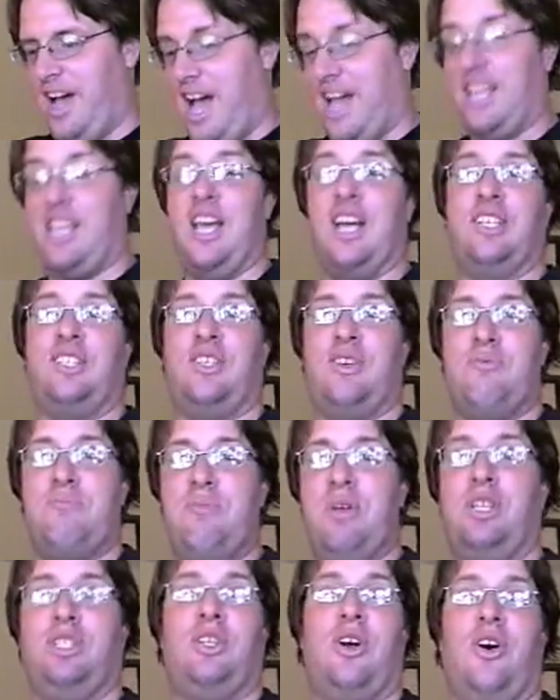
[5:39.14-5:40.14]
I guess a
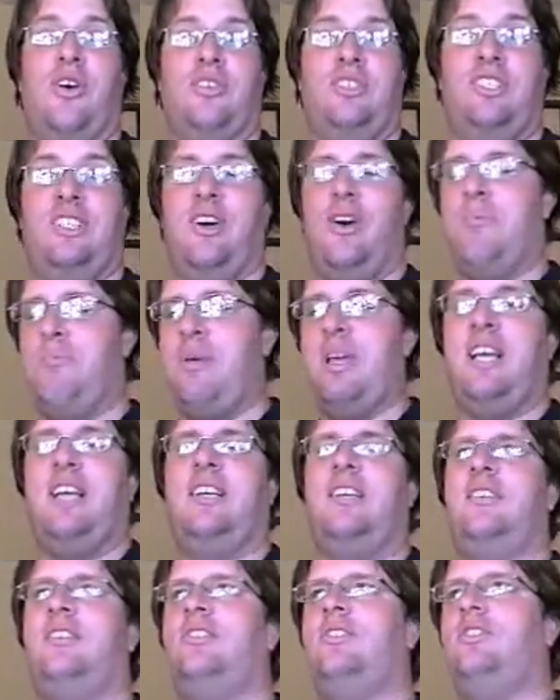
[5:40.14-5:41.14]
Big Jaw
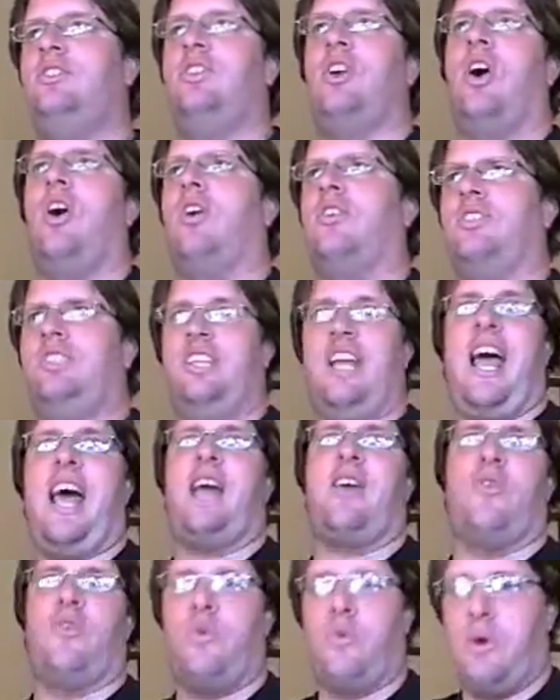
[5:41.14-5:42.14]

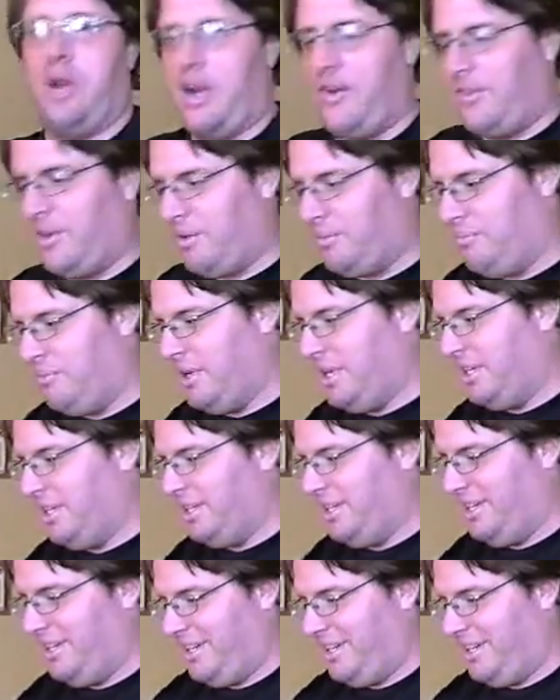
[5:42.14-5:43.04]
Jack or whatever. But